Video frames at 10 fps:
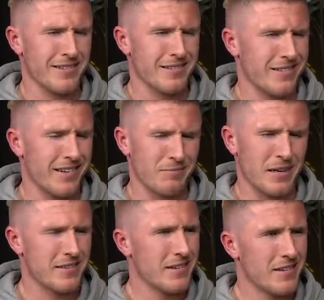It's just like,
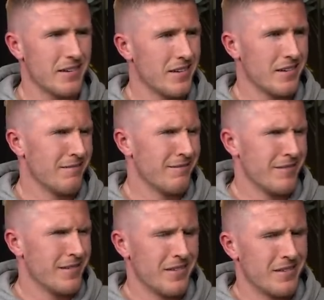mate.
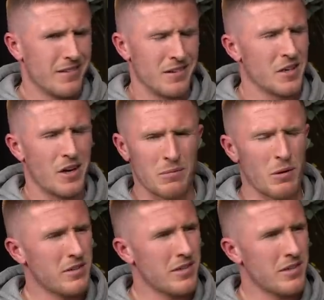What are you on about?